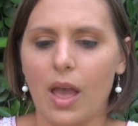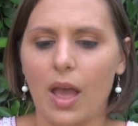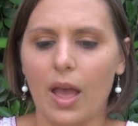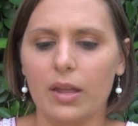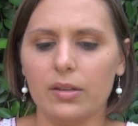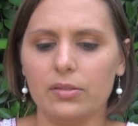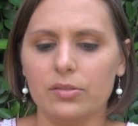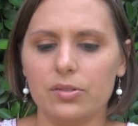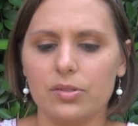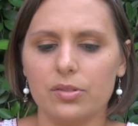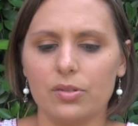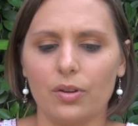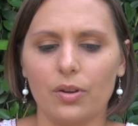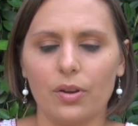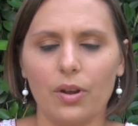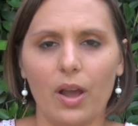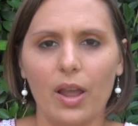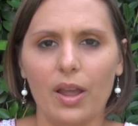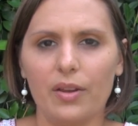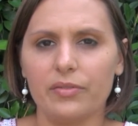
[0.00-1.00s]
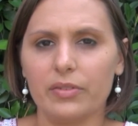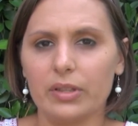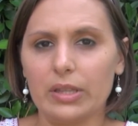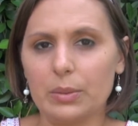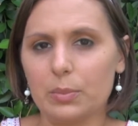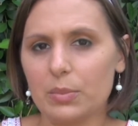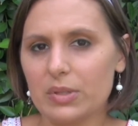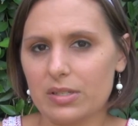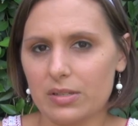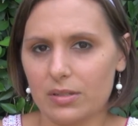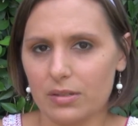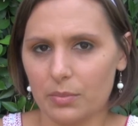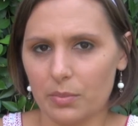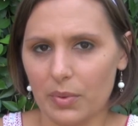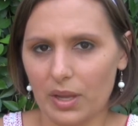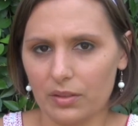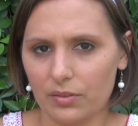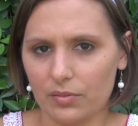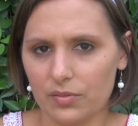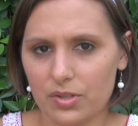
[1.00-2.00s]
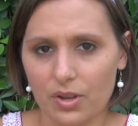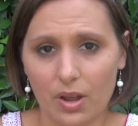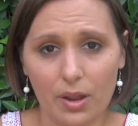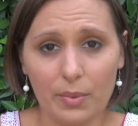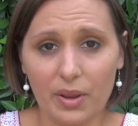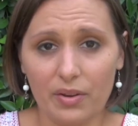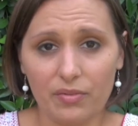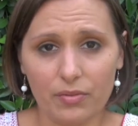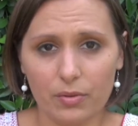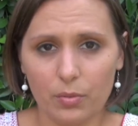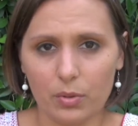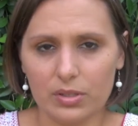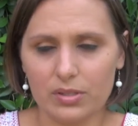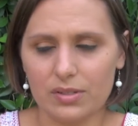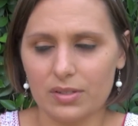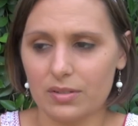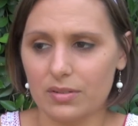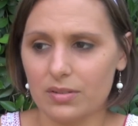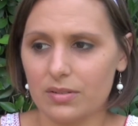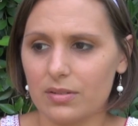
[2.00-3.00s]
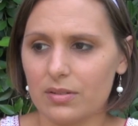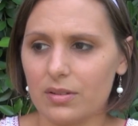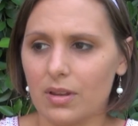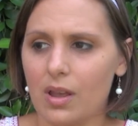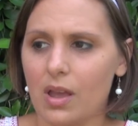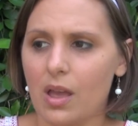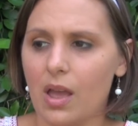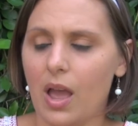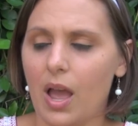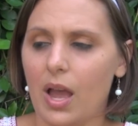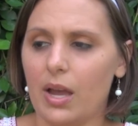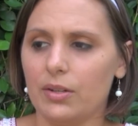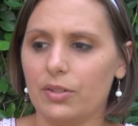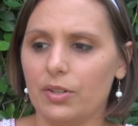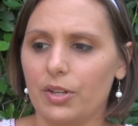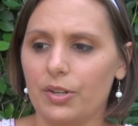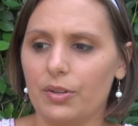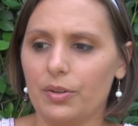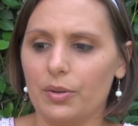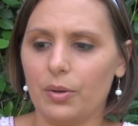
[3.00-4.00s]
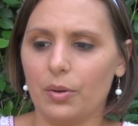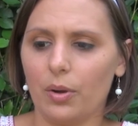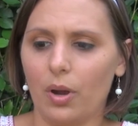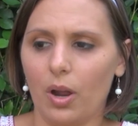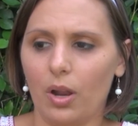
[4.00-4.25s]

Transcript: And you know, I have a limited amount of time, everyone does, and I